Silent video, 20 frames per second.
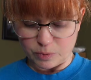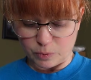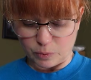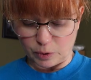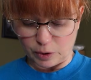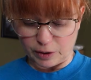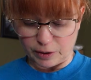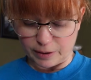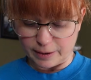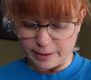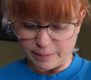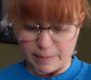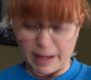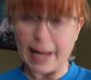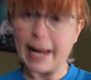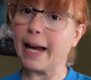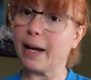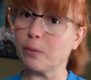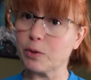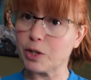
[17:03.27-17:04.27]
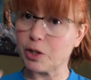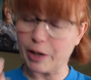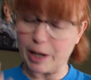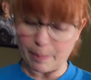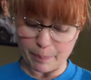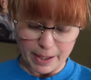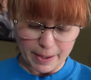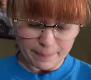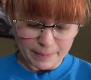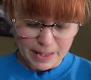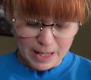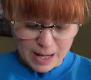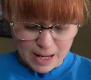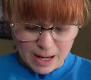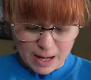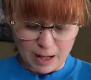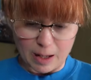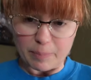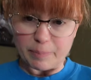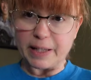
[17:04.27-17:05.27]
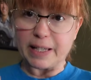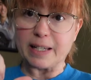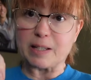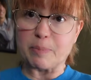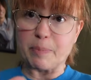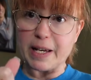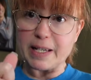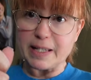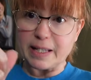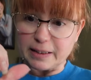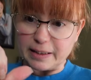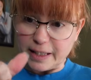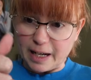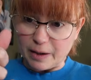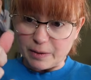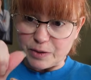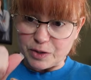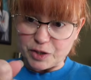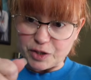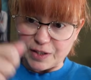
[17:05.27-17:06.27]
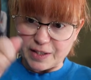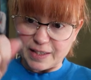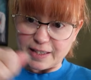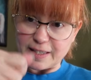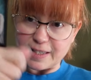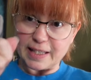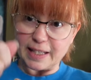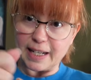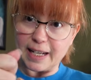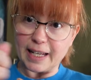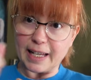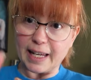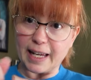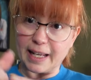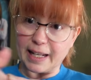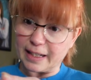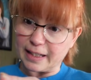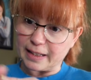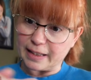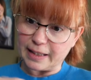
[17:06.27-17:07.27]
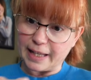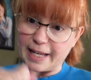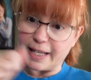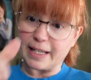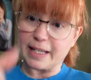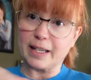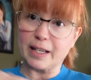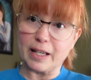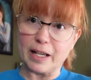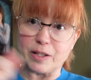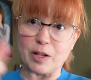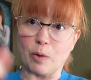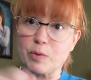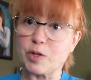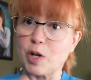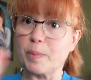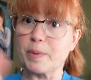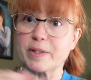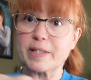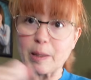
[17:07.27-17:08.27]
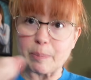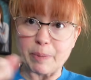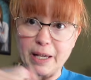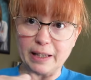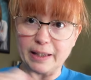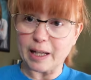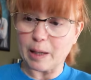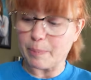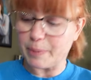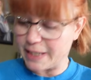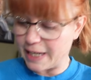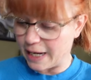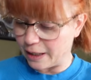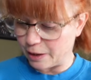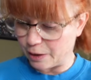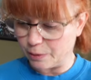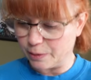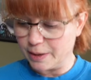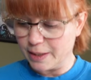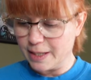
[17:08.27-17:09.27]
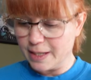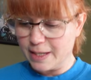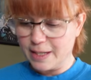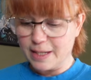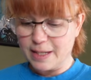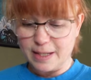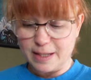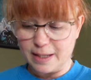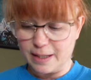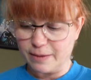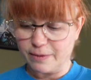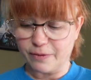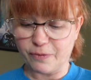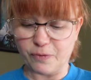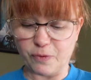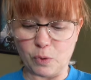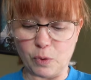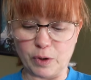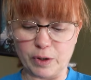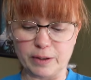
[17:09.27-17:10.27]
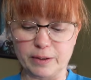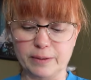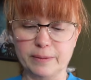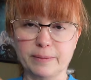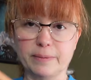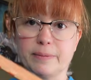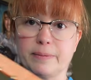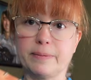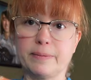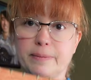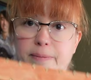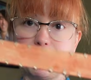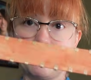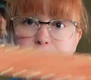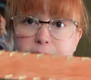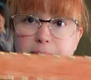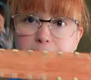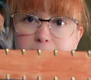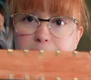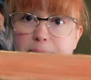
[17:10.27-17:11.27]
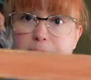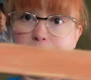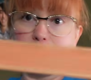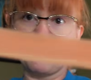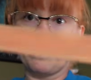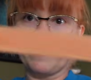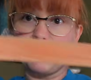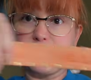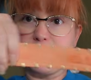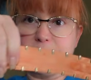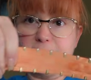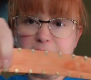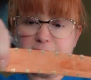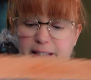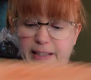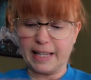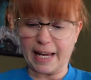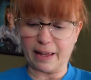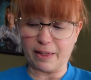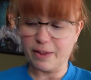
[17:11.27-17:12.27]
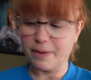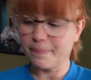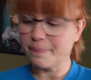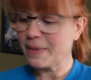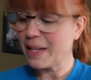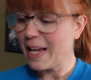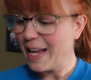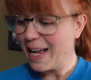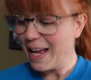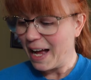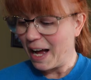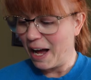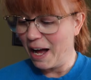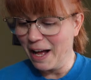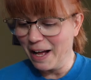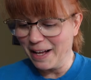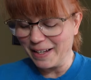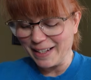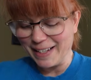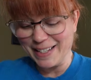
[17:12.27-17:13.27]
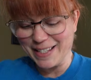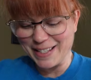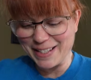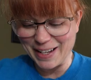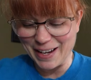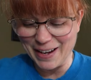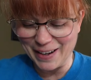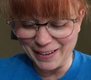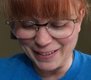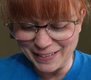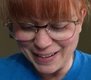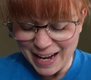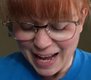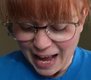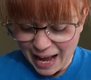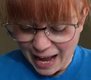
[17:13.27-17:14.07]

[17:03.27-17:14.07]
was cramping because basically I was just sitting in like, I was almost like peeling a potato for this length. So